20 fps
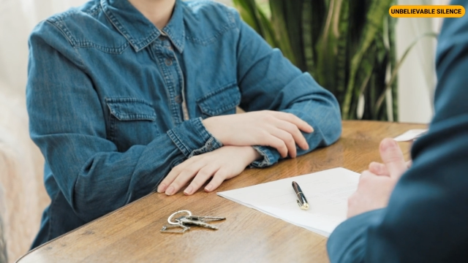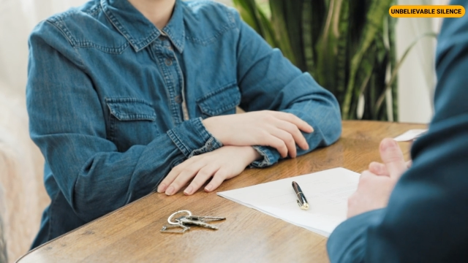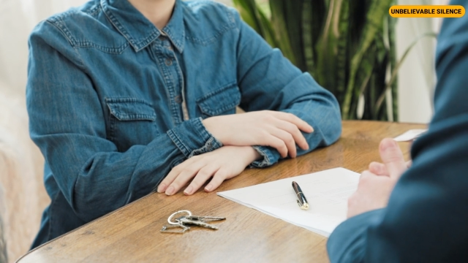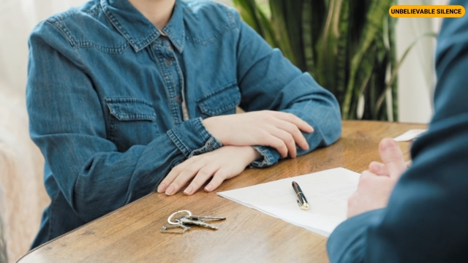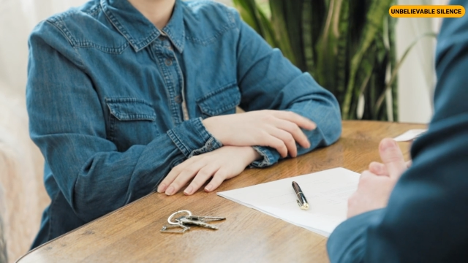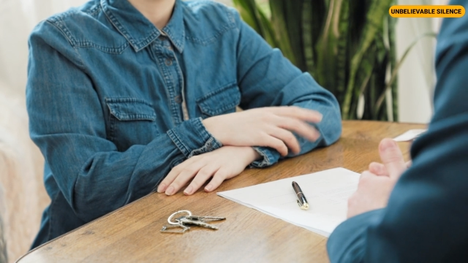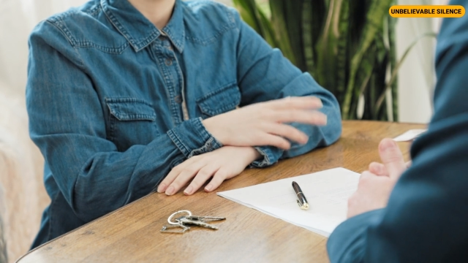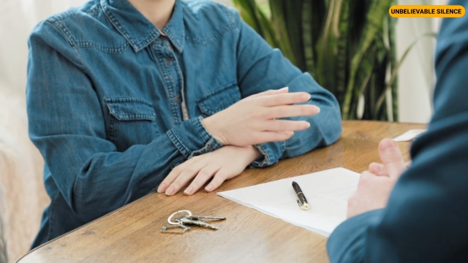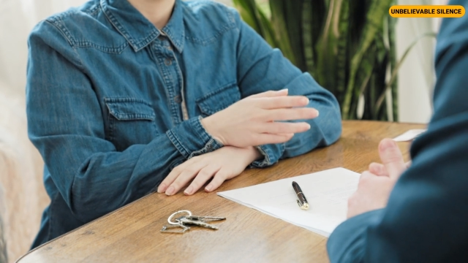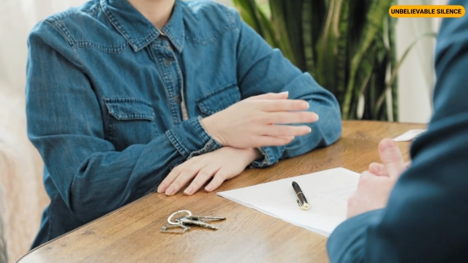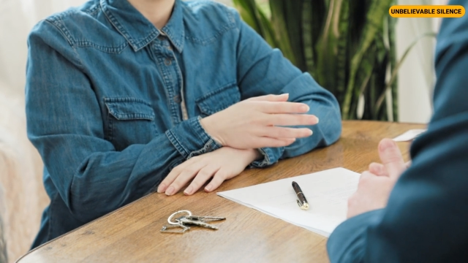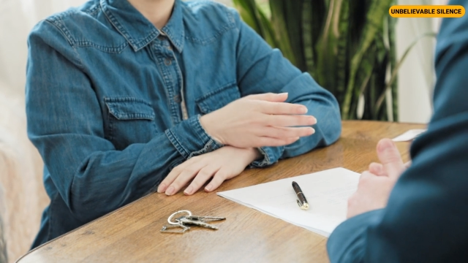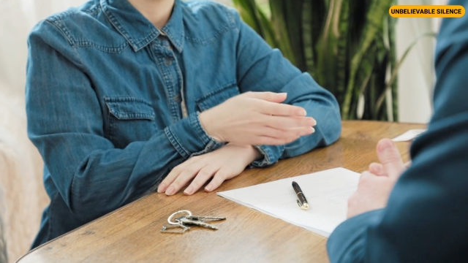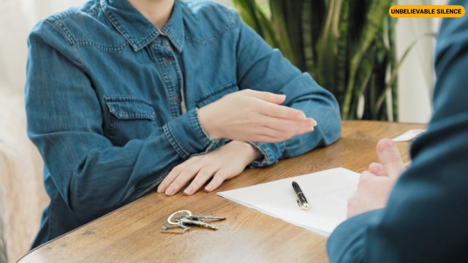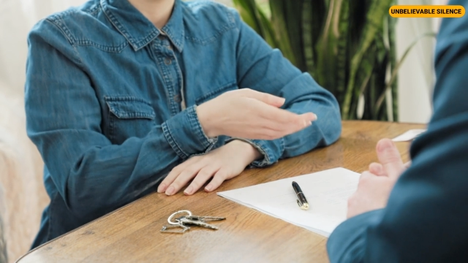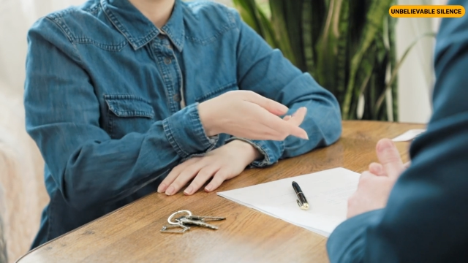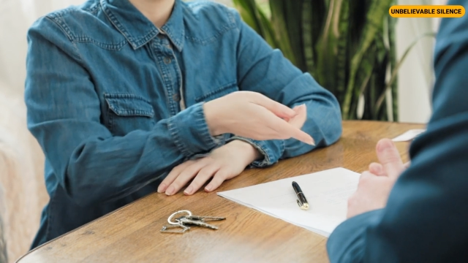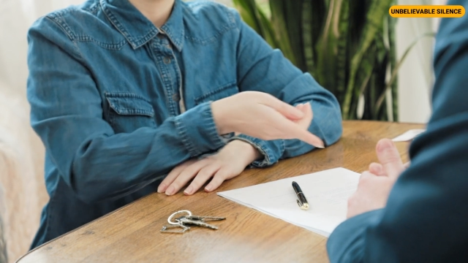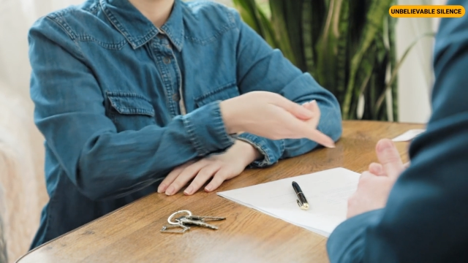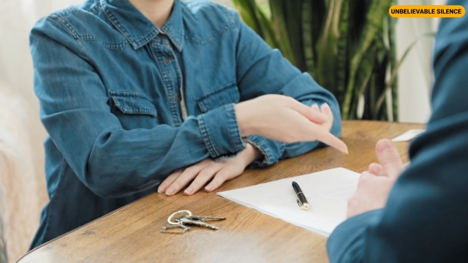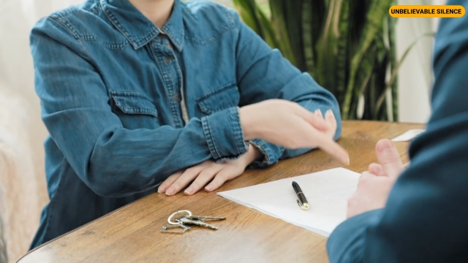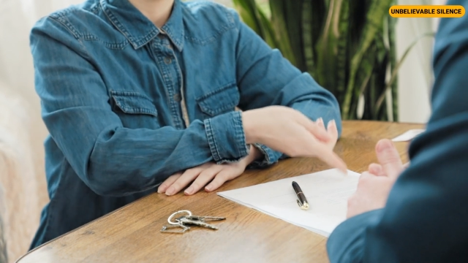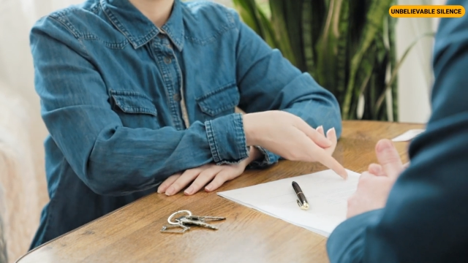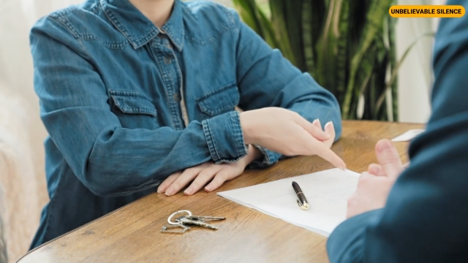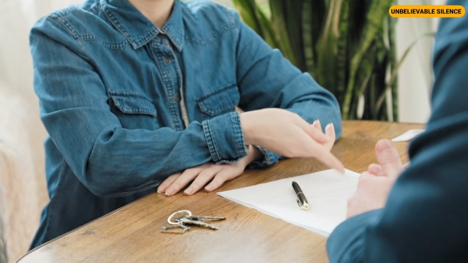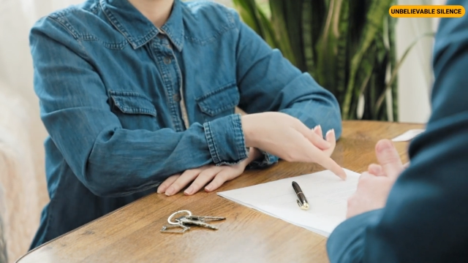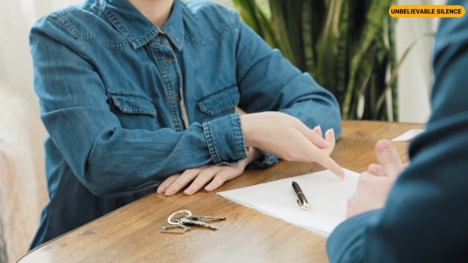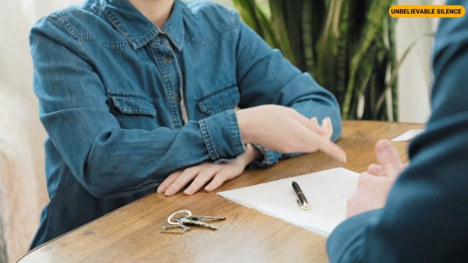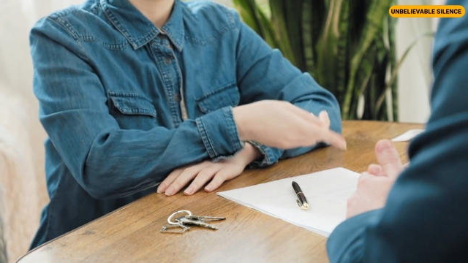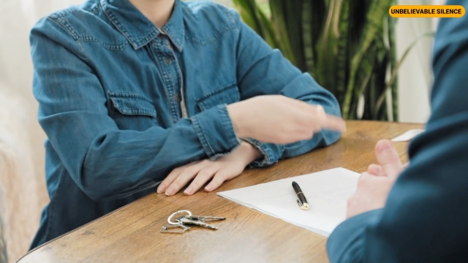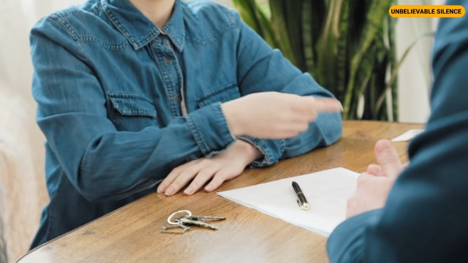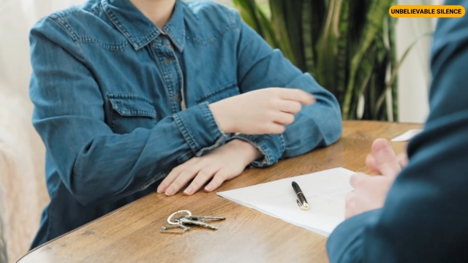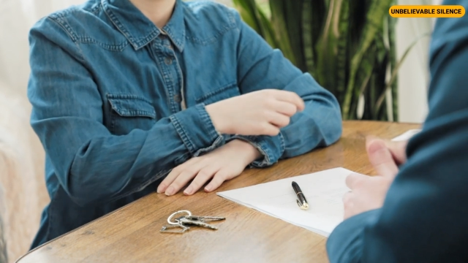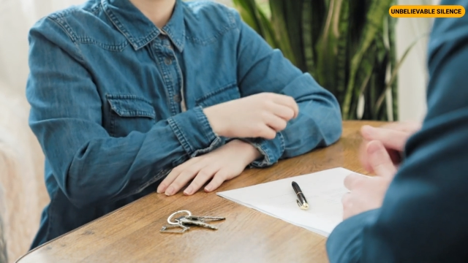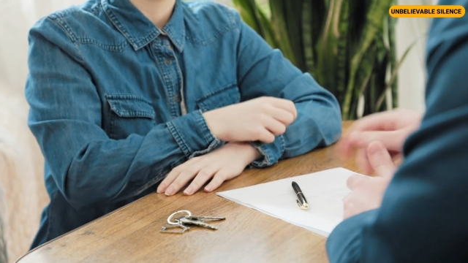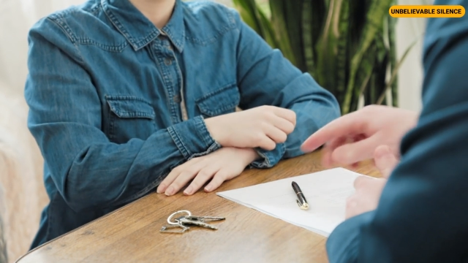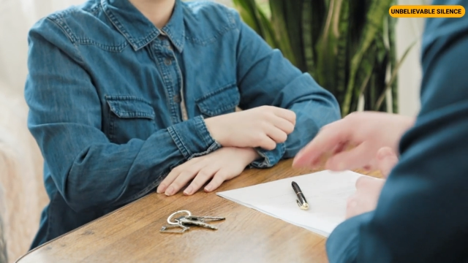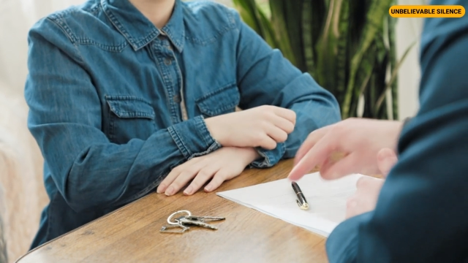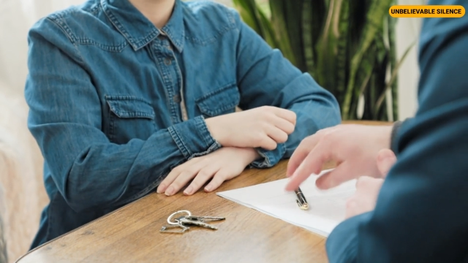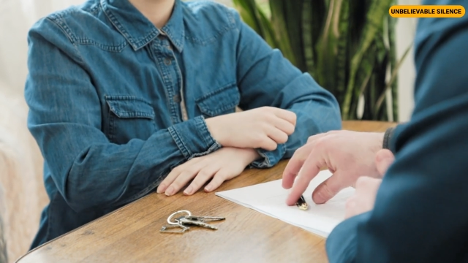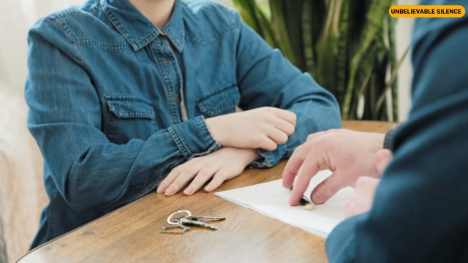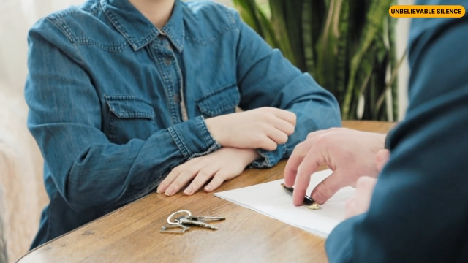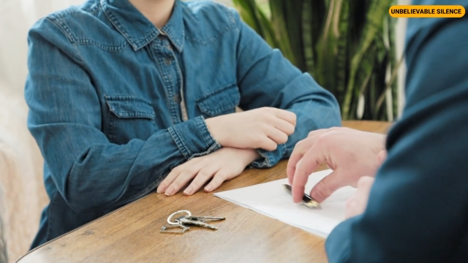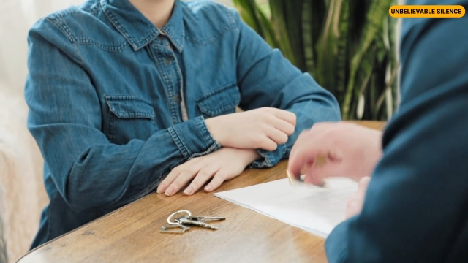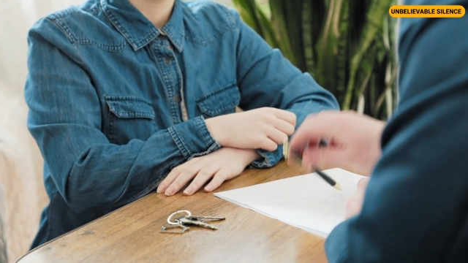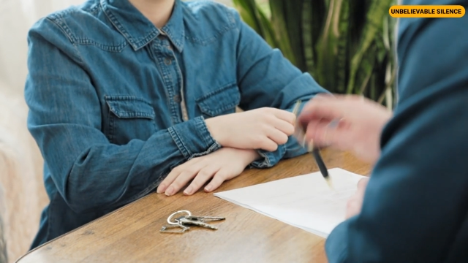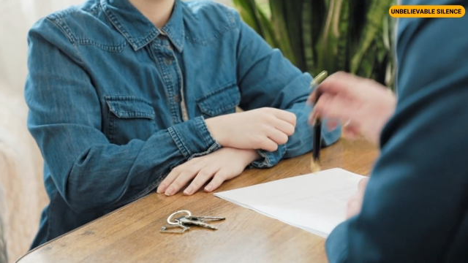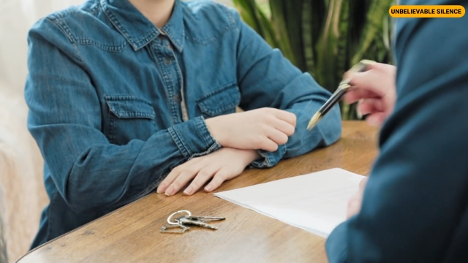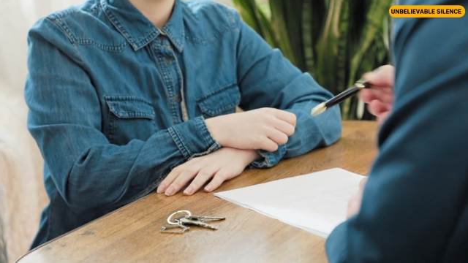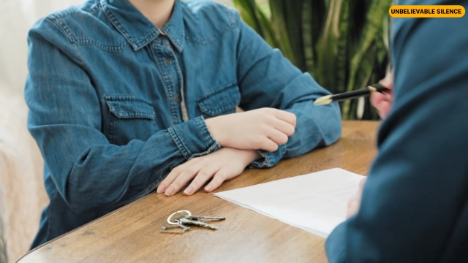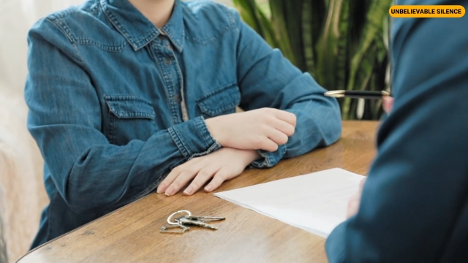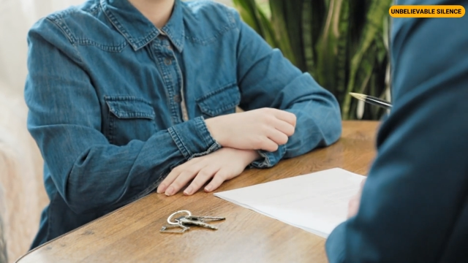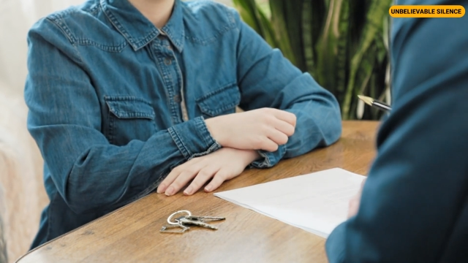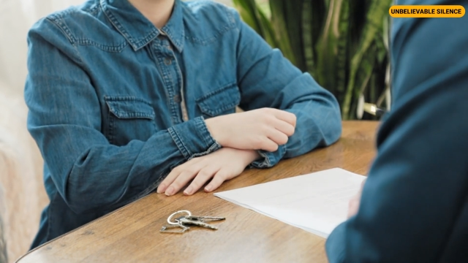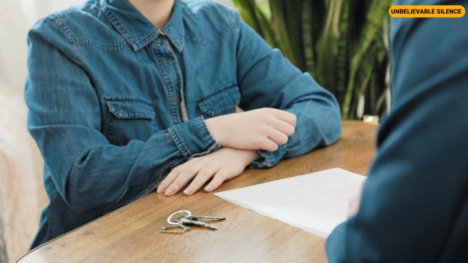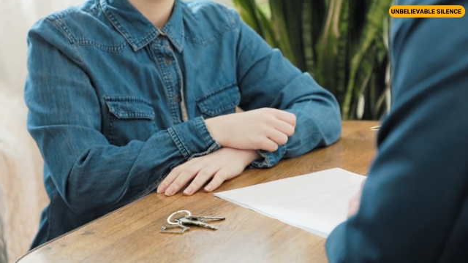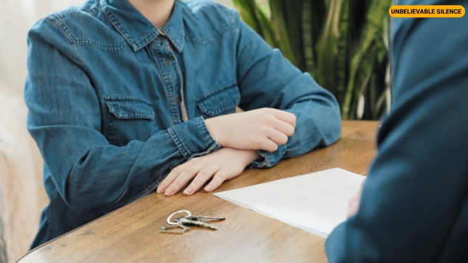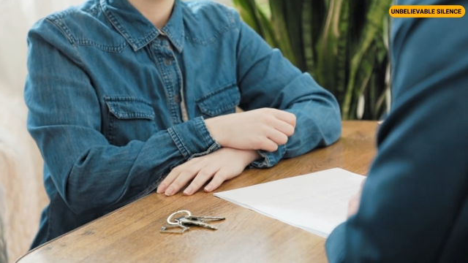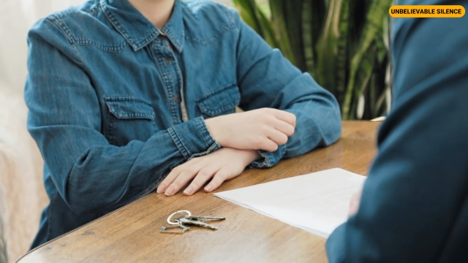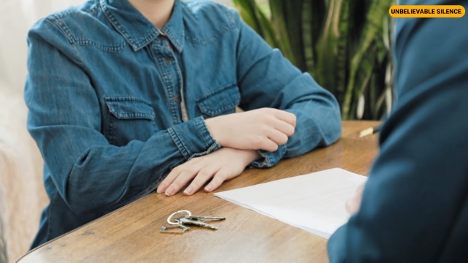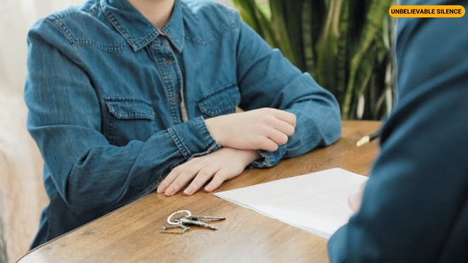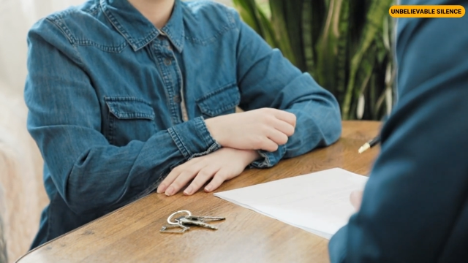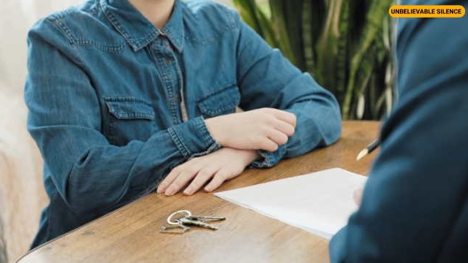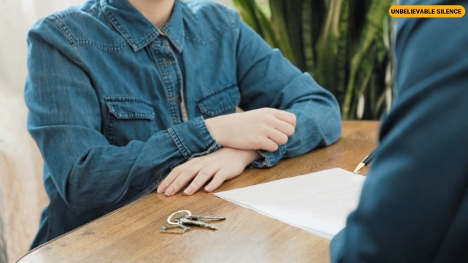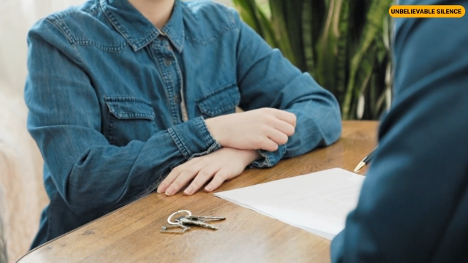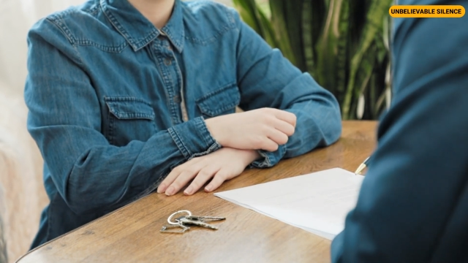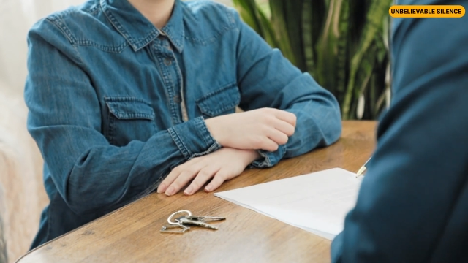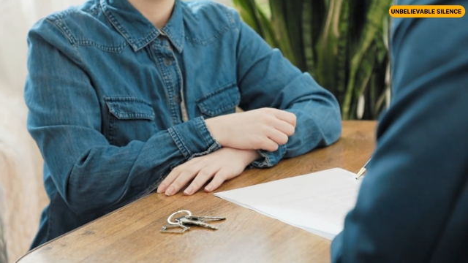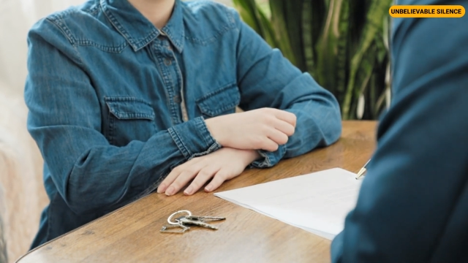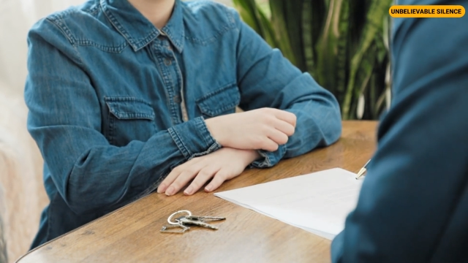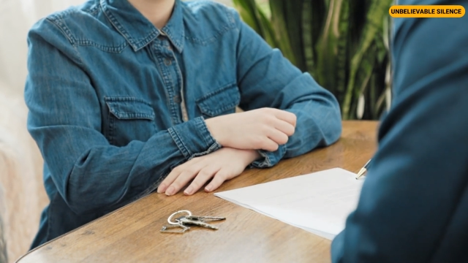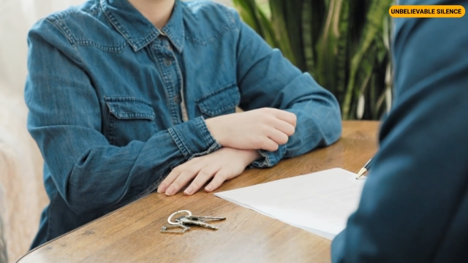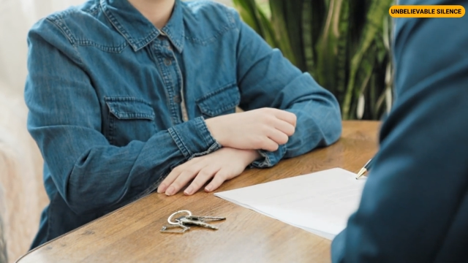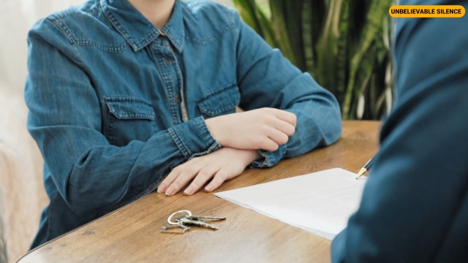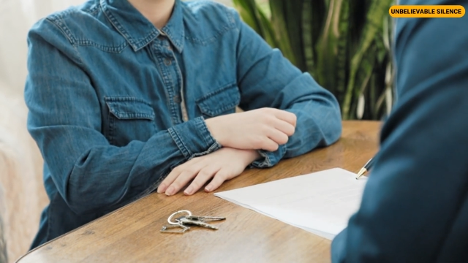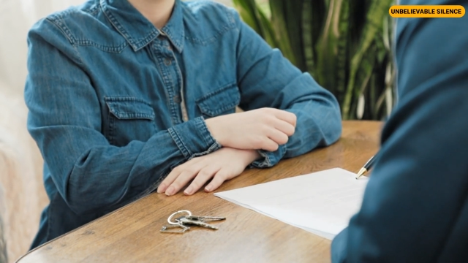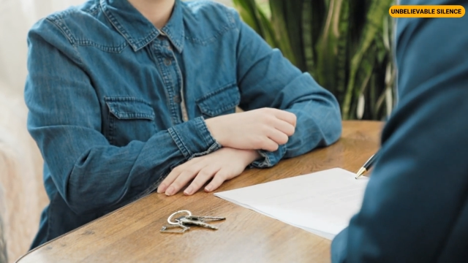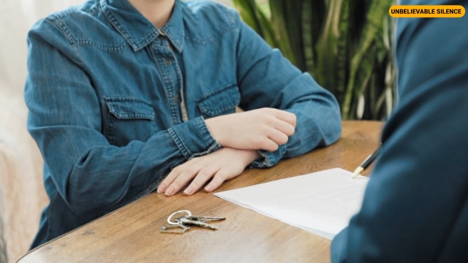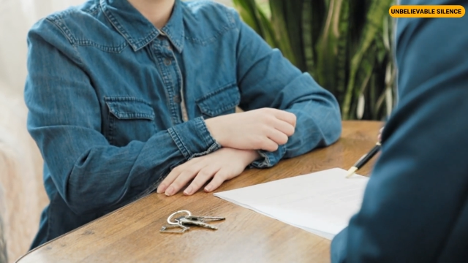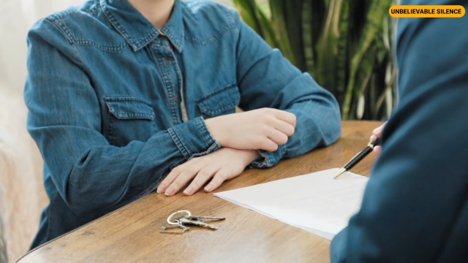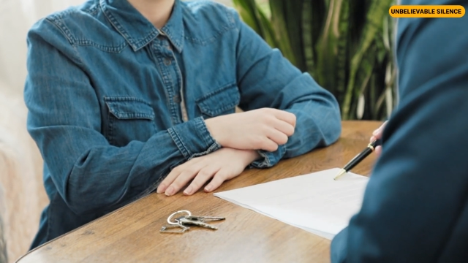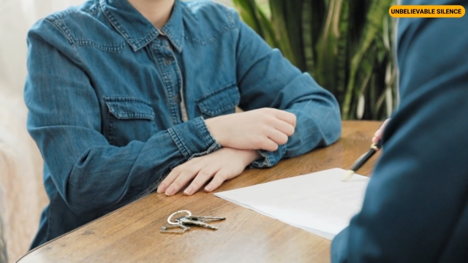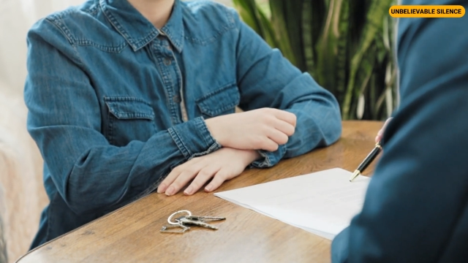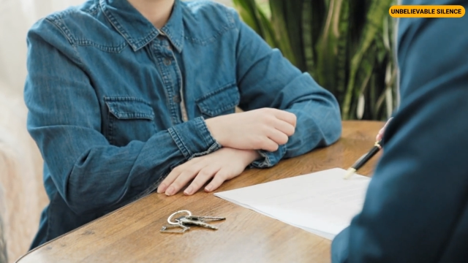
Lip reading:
[unreadable: no face in view]